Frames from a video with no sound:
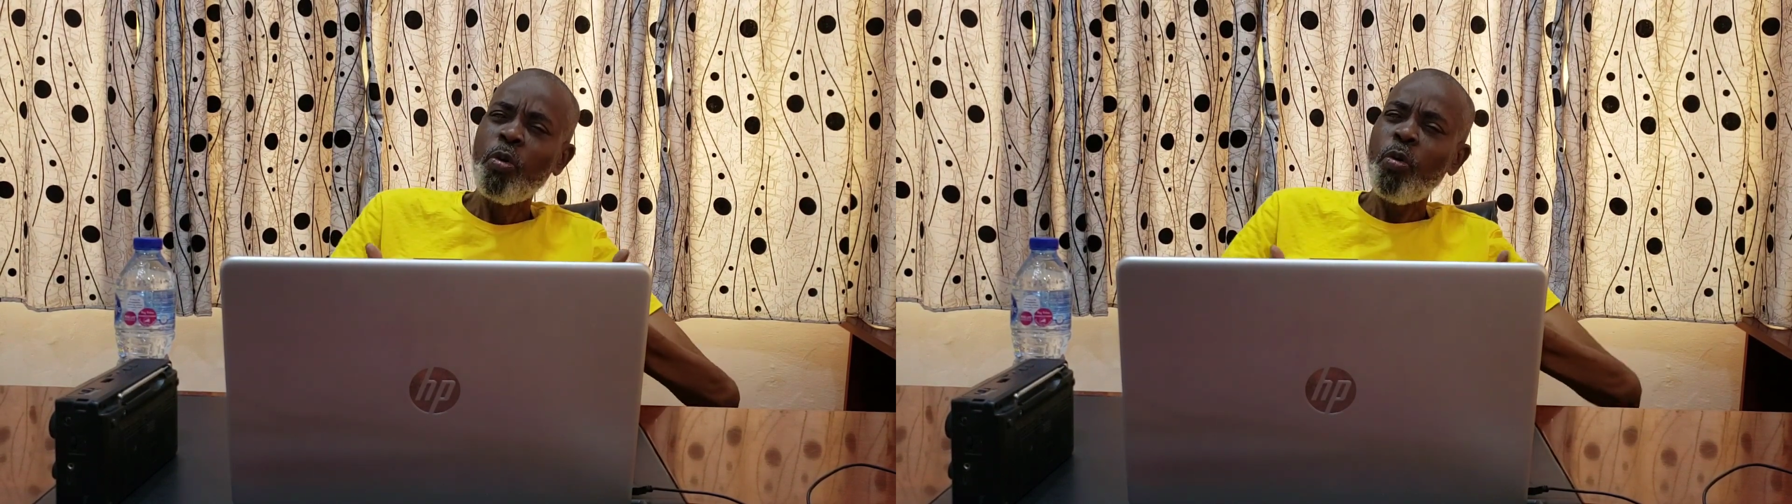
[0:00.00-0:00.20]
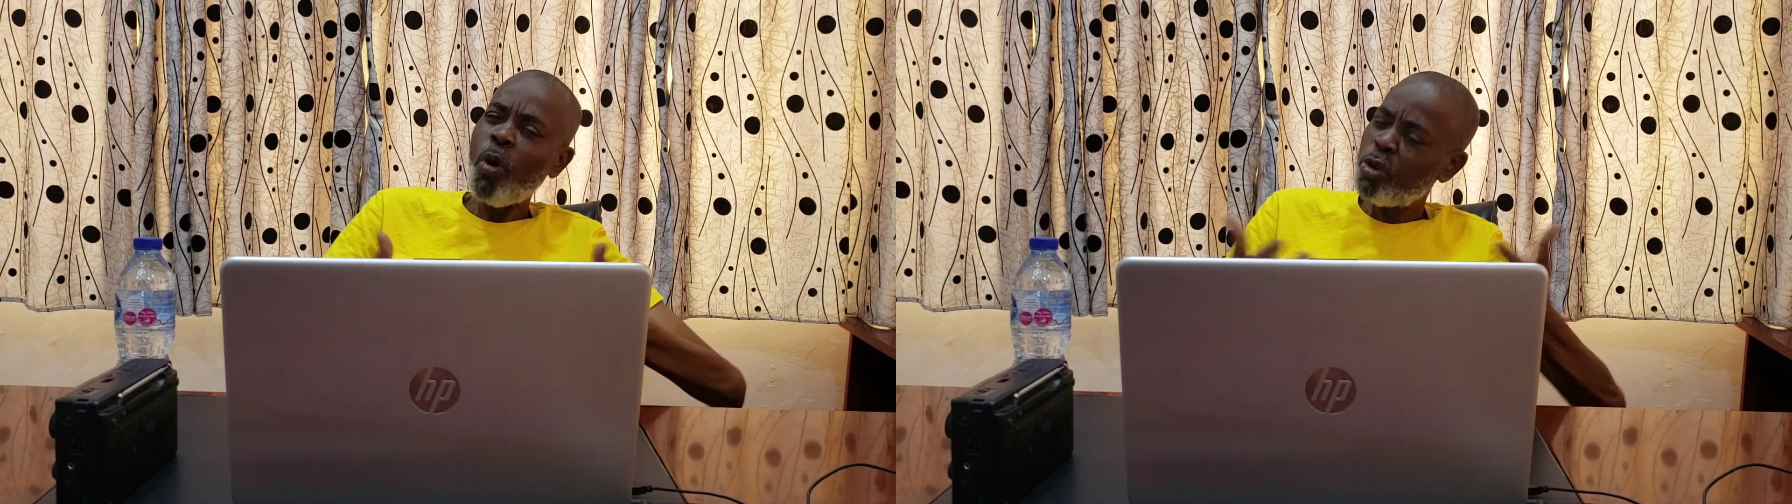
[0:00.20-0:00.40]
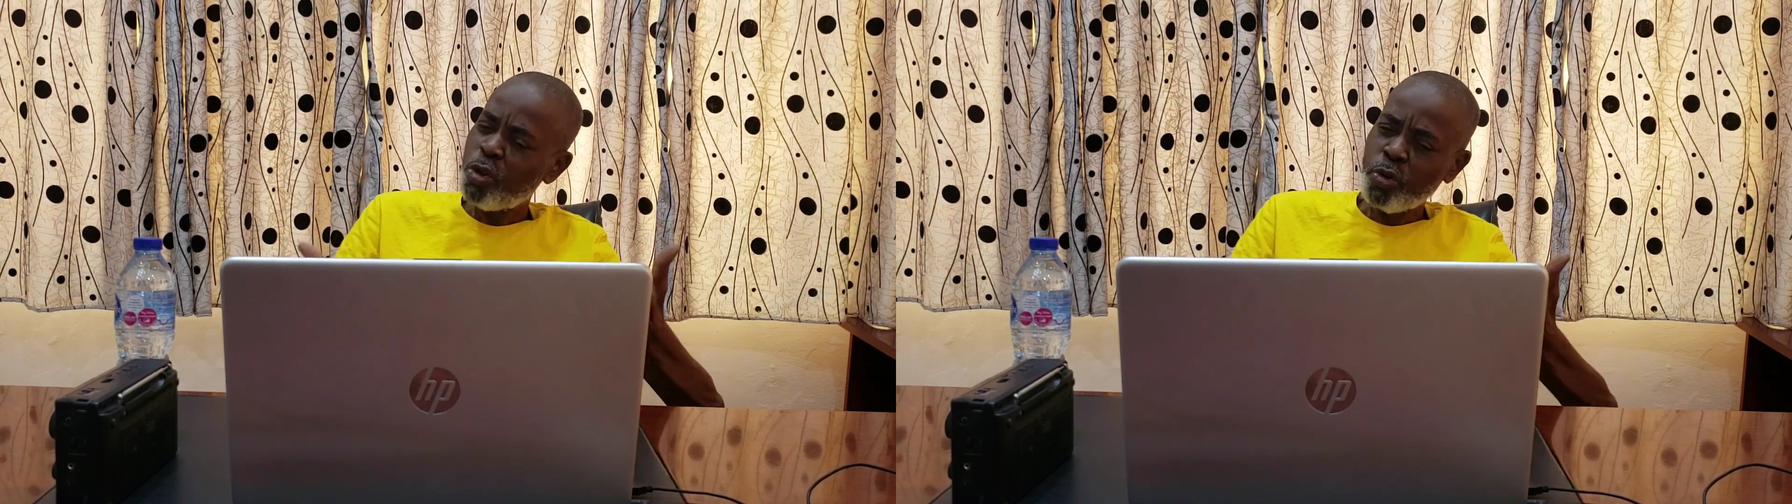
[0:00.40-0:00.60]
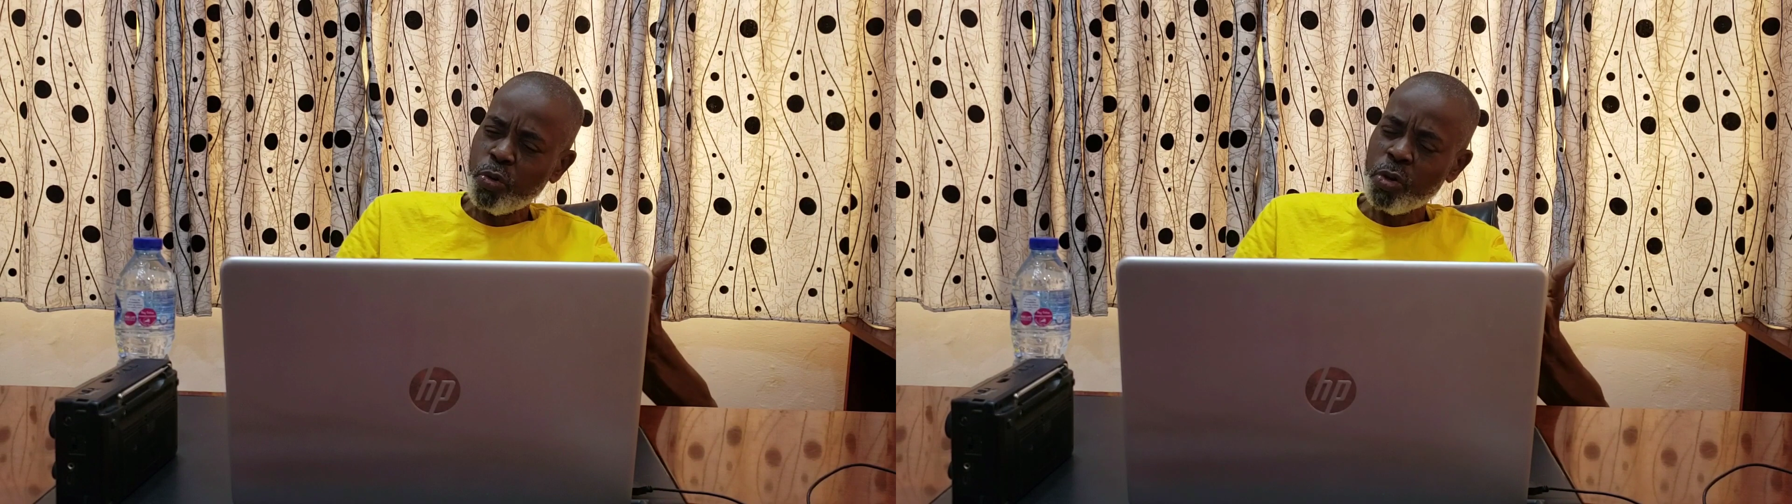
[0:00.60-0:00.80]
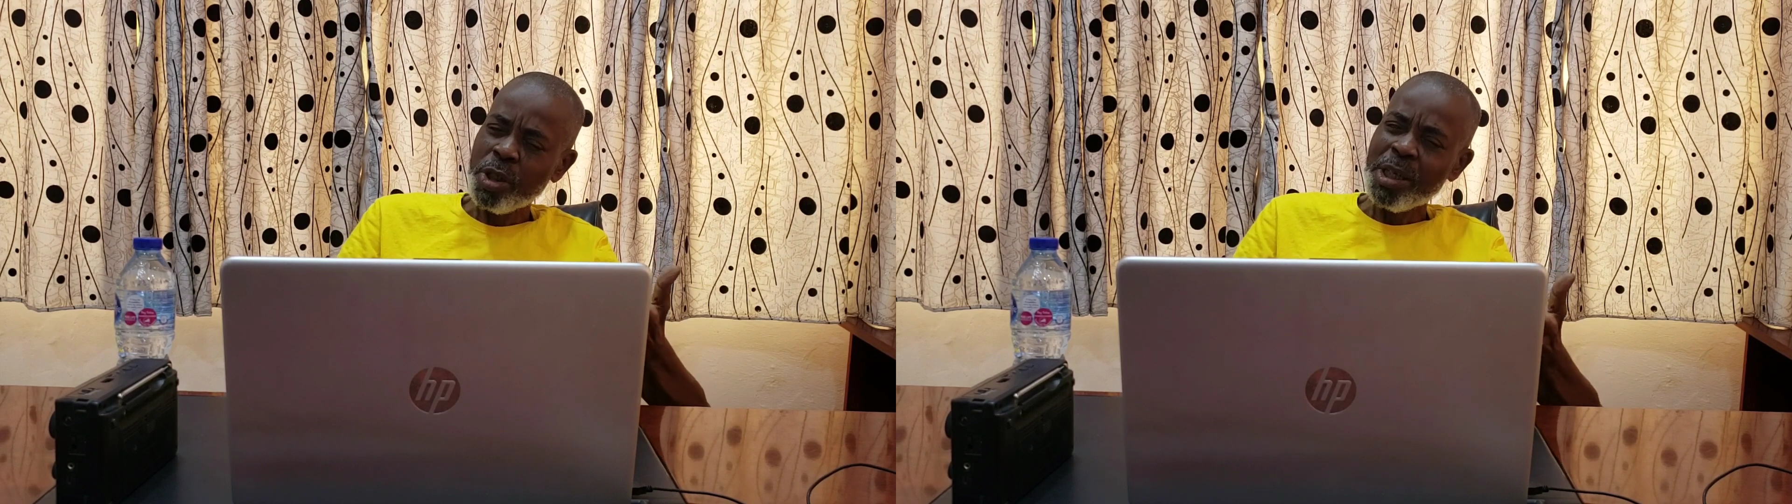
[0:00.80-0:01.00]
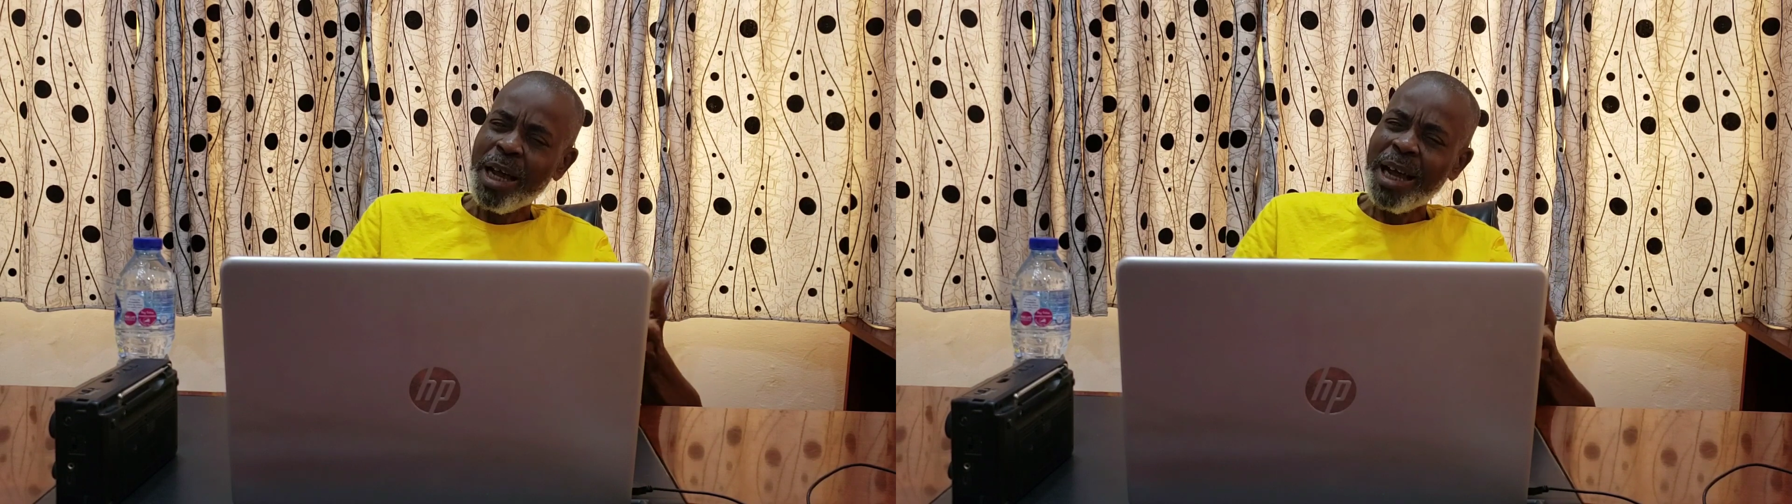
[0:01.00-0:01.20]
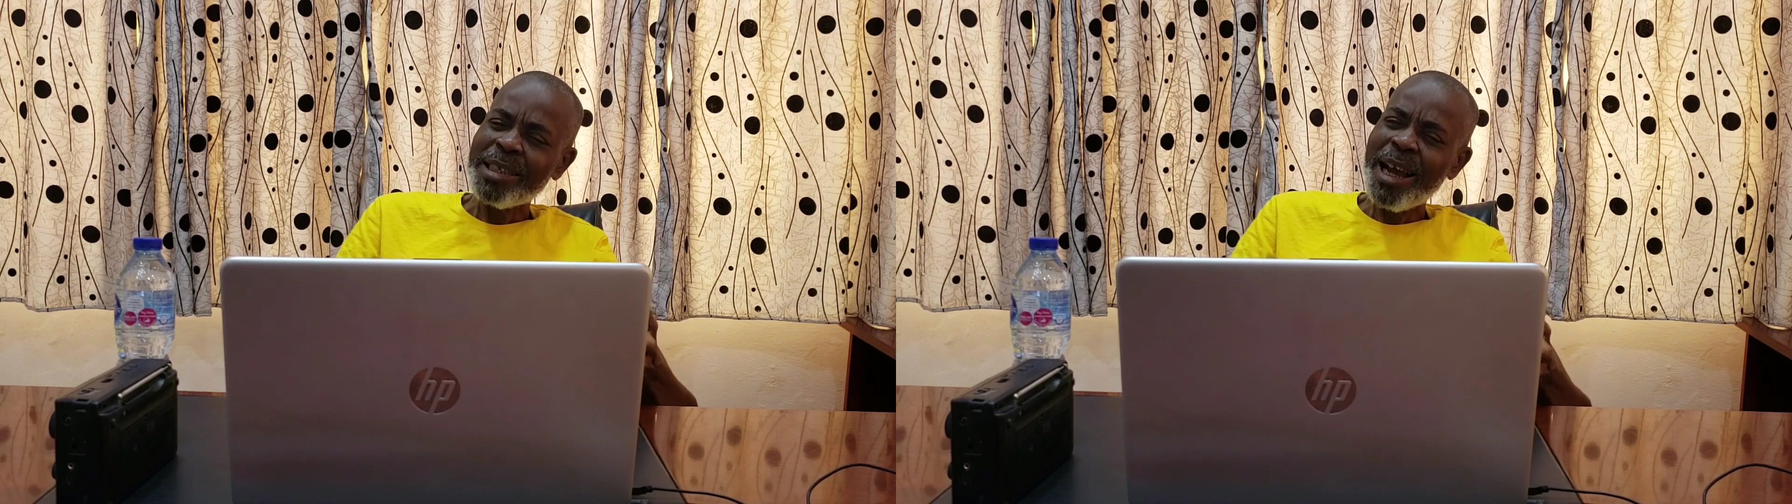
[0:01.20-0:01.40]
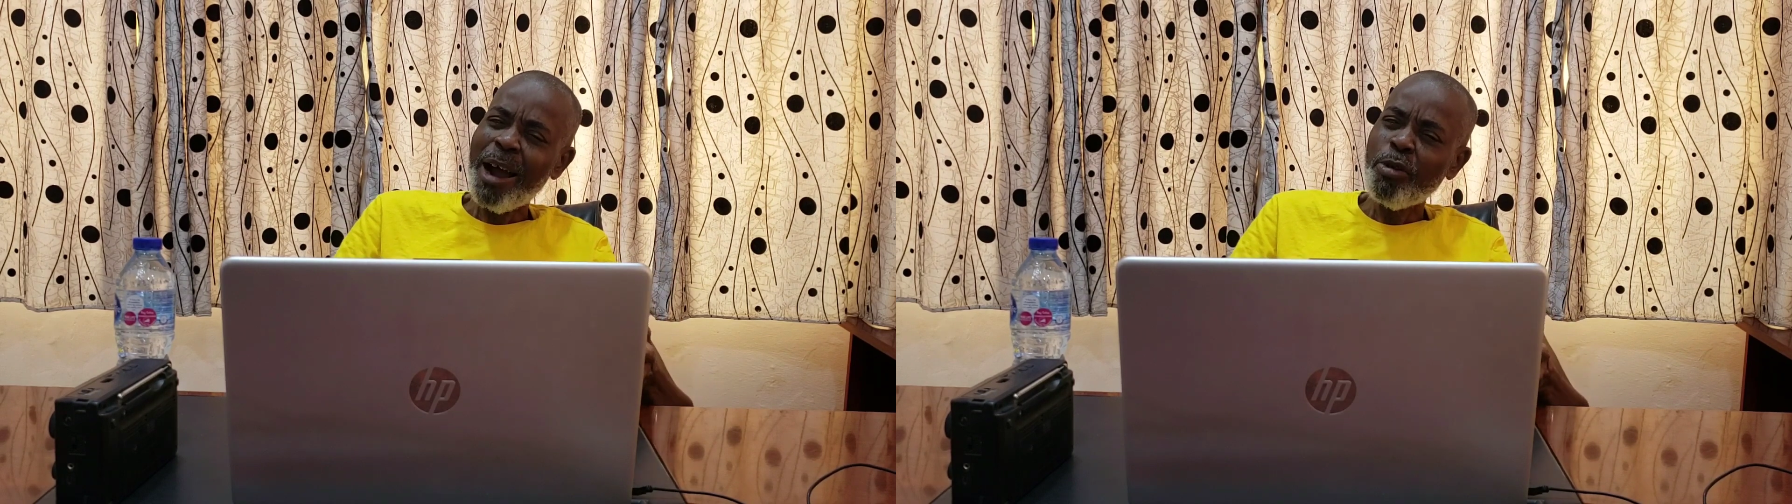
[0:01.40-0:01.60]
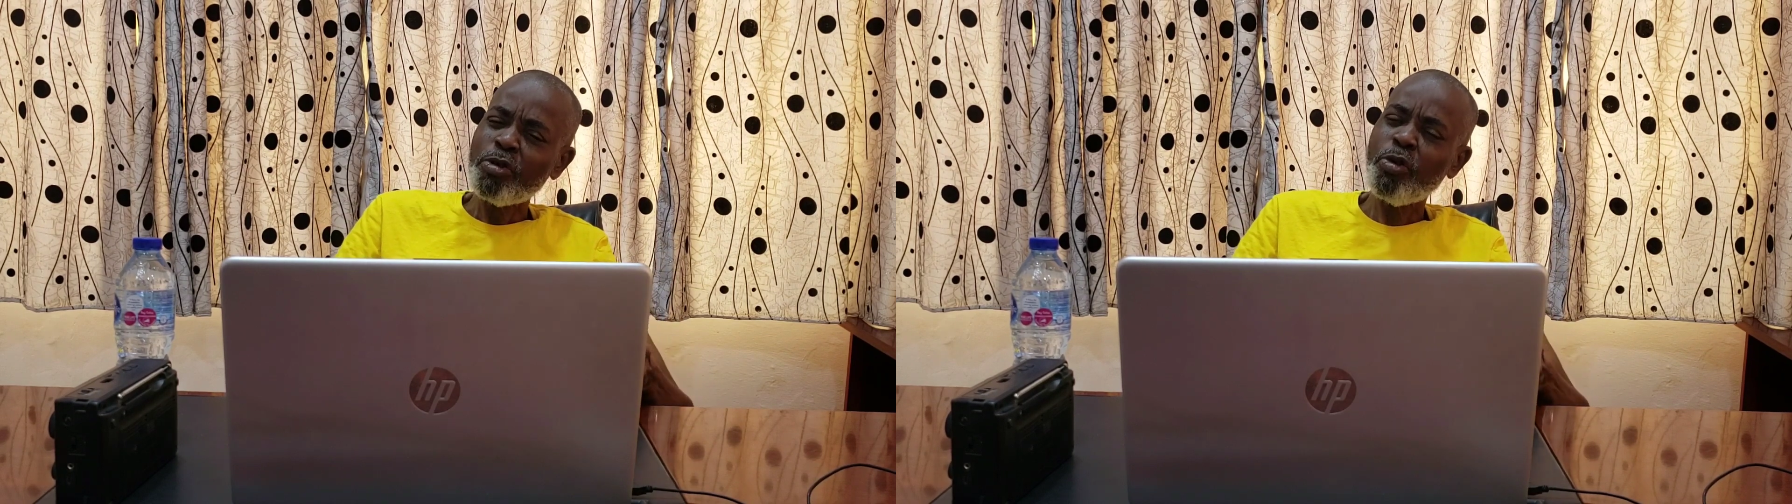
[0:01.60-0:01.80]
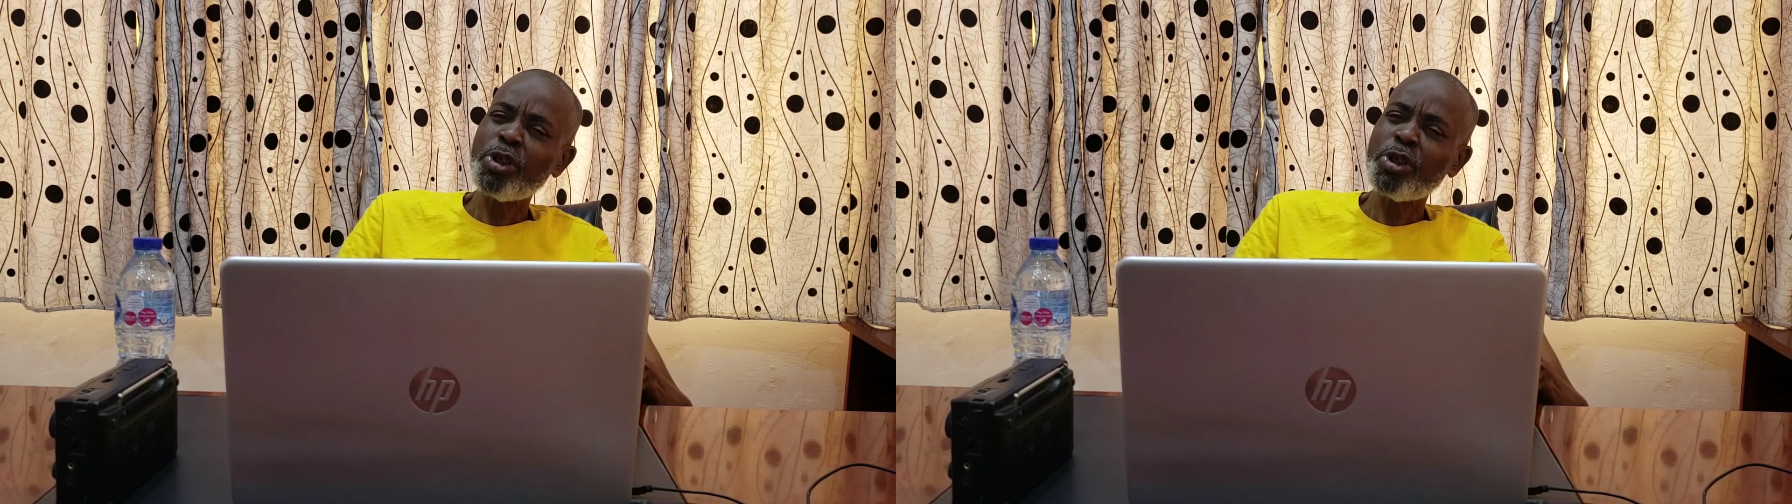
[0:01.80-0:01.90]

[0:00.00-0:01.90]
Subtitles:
what to do and how to